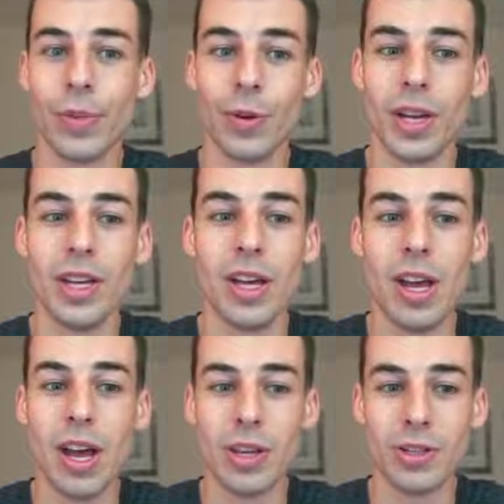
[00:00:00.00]
right?
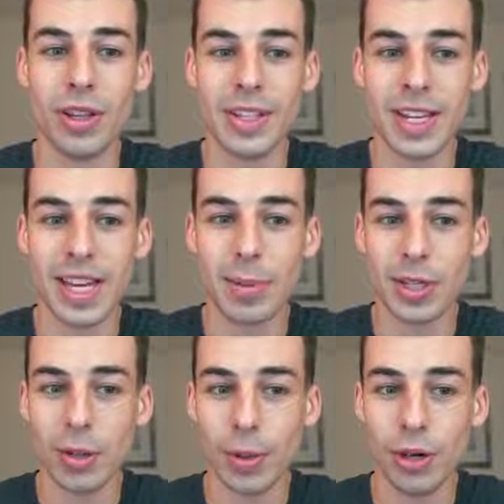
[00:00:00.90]
So this A times
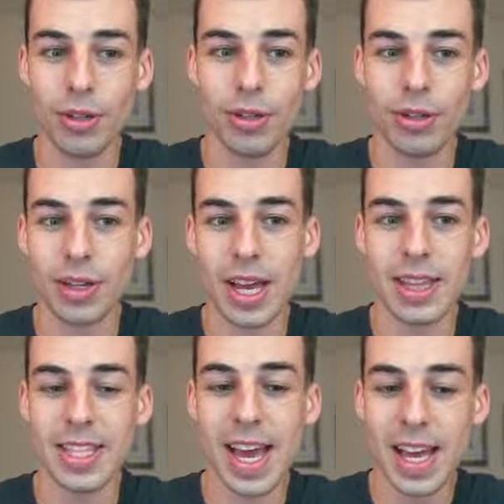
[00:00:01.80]
L part, at
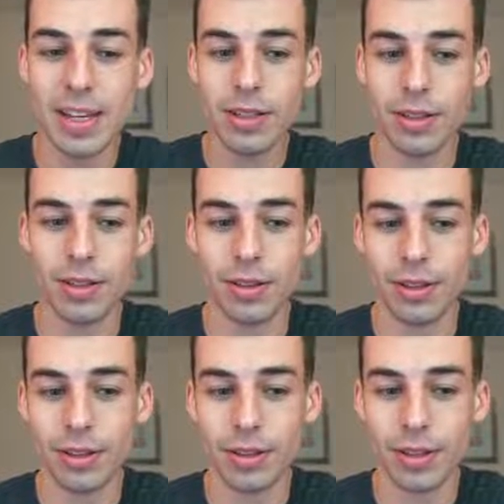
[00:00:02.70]
the end,
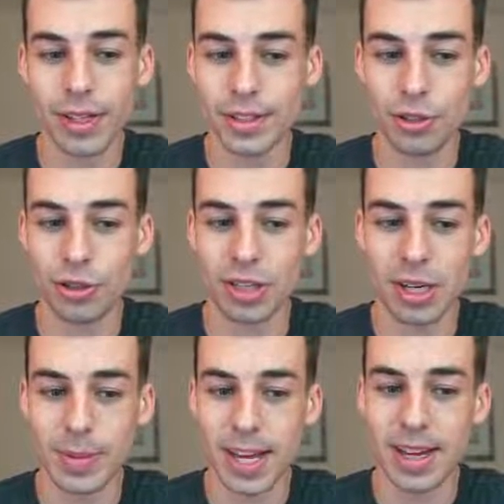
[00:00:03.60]
that's just going to
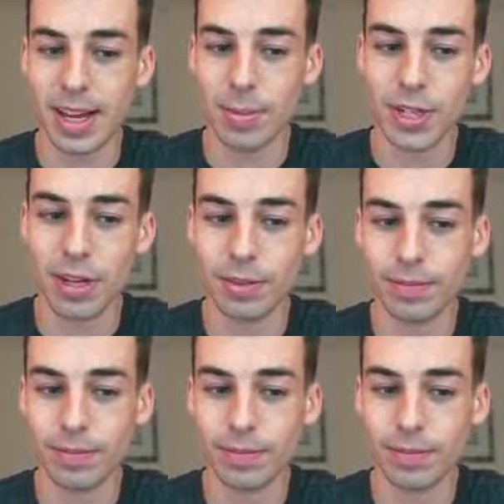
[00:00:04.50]
be N times L.